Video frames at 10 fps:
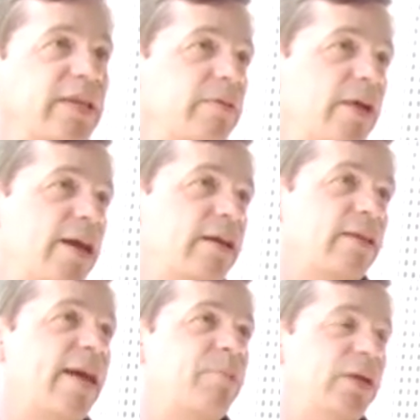And a
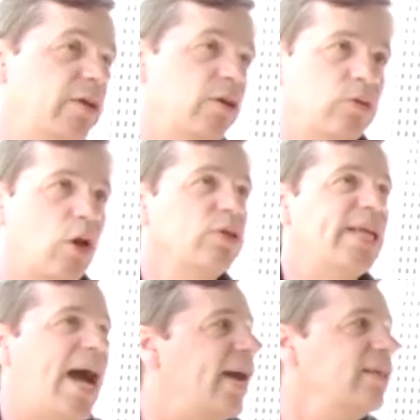lot of people, you know,
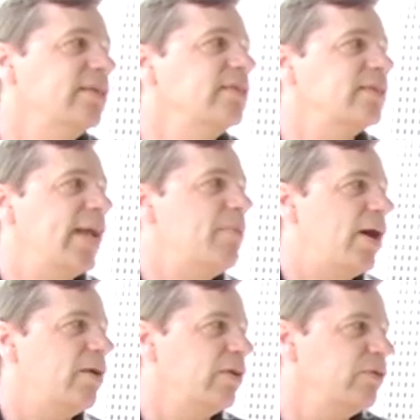Lonely Island came
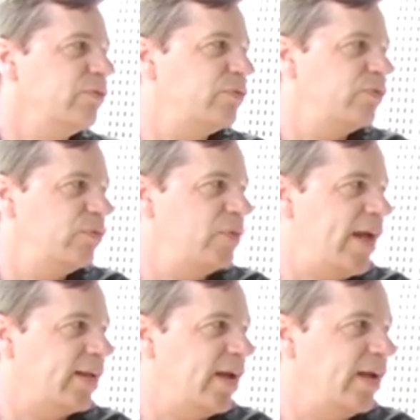out of
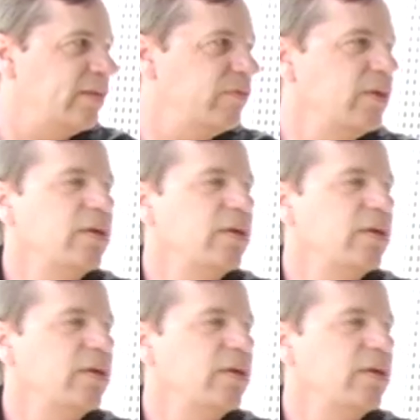that kind of,